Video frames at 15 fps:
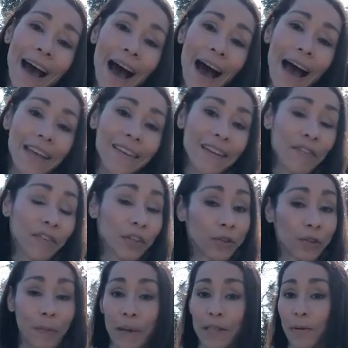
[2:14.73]
I never
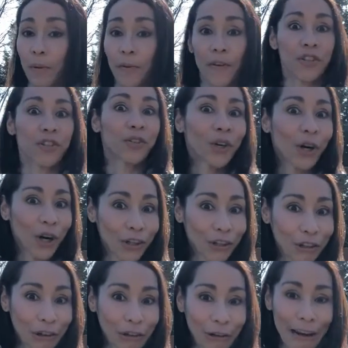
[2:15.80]
grew up as a professional
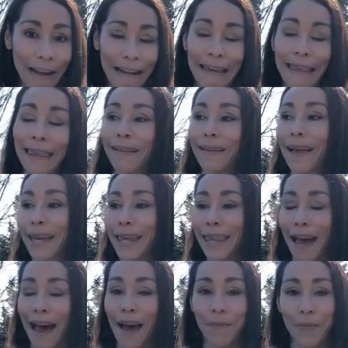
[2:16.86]
gardener or anything like
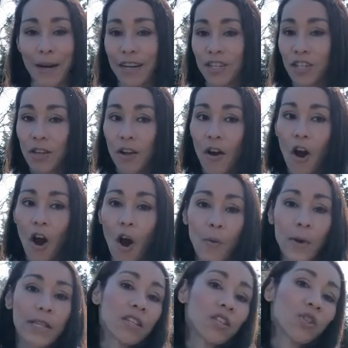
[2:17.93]
that, but I just
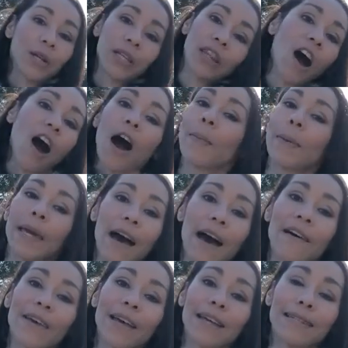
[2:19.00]
always enjoyed the hobby
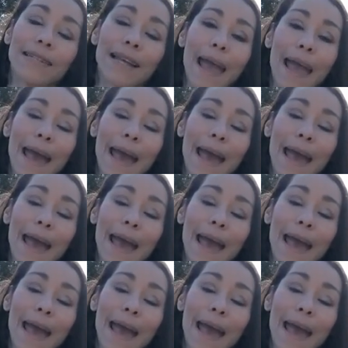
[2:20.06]
of it,